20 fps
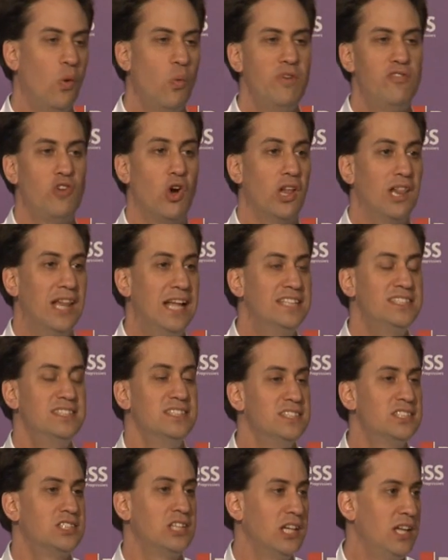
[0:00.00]
We've got
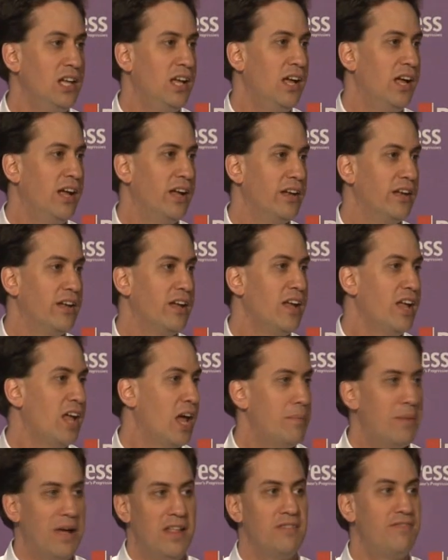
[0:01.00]
lessons to learn
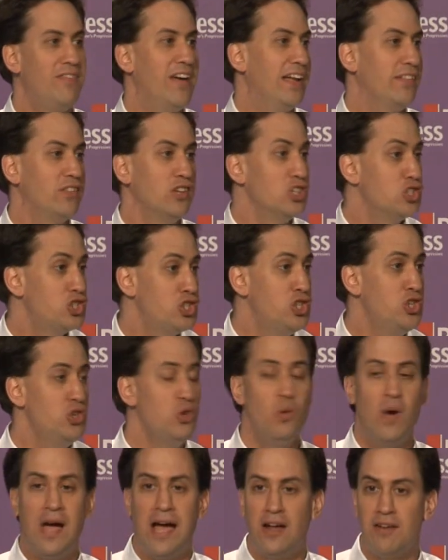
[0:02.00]
about the fact that
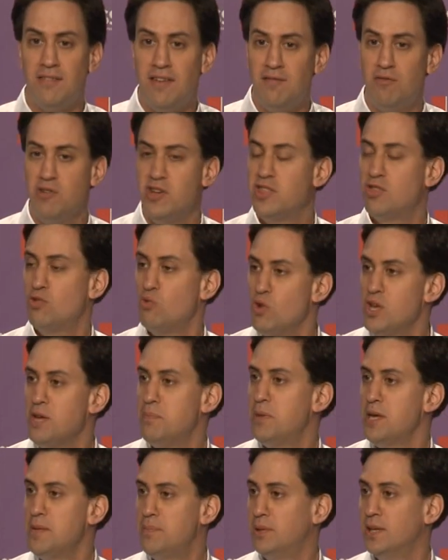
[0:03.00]
2 out of every 3
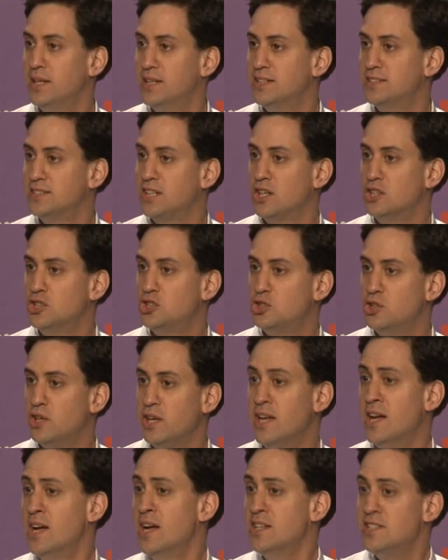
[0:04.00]
people in this
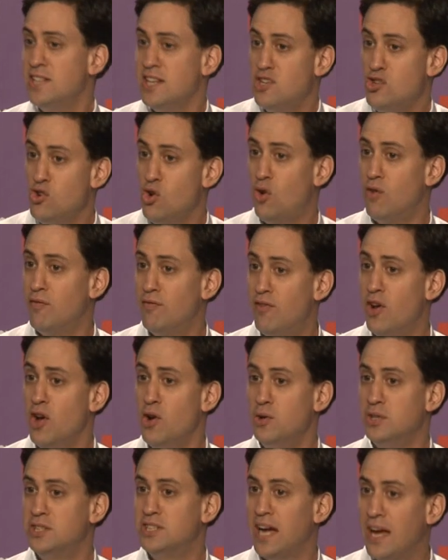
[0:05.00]
country did not
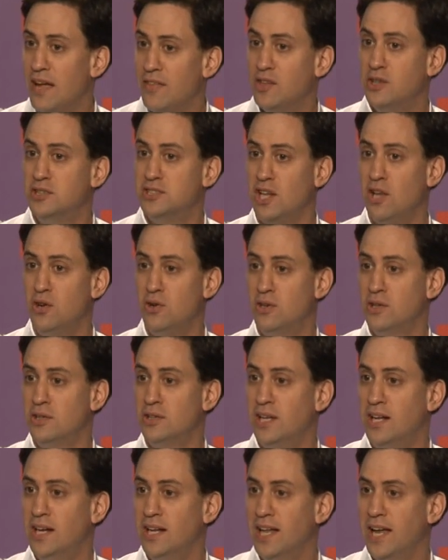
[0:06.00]
vote at those
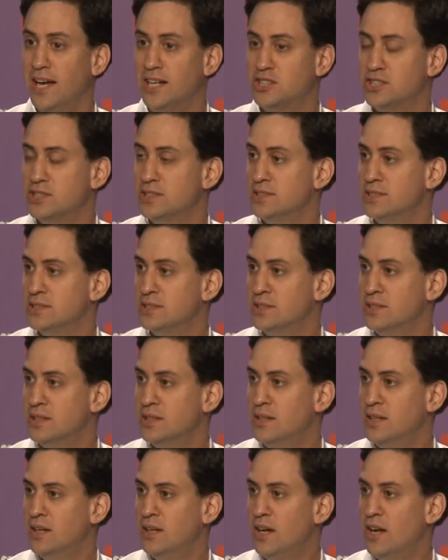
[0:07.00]
local elections.
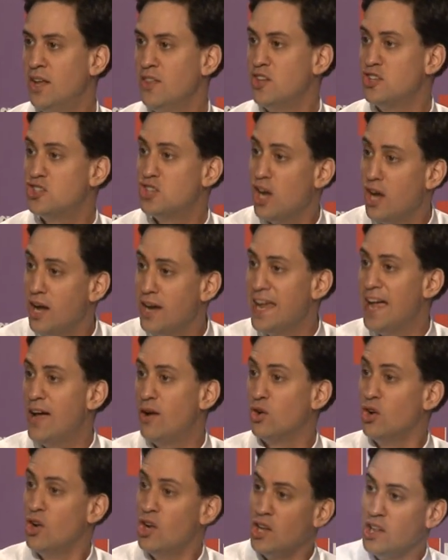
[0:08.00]
The
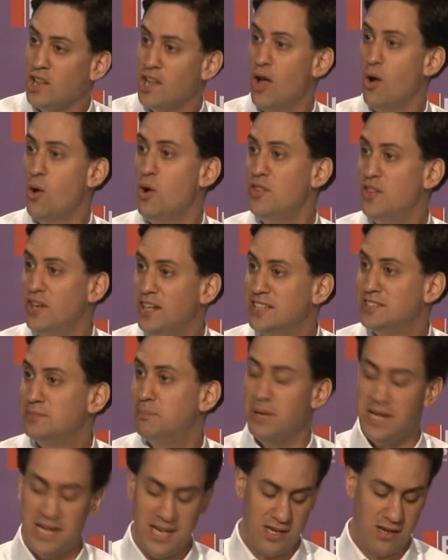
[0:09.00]
turnout lower than it's
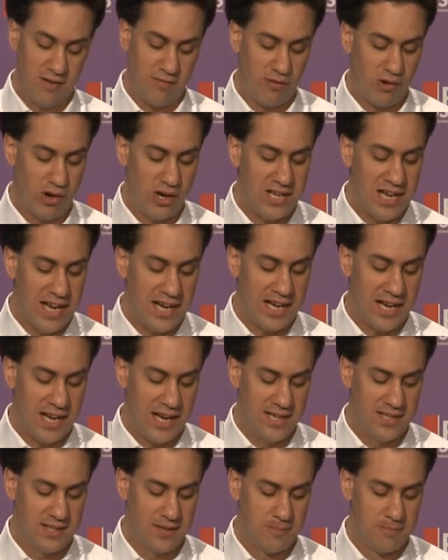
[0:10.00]
been for a
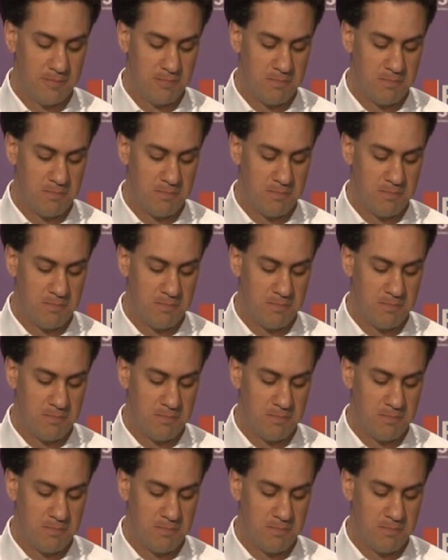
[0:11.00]
decade.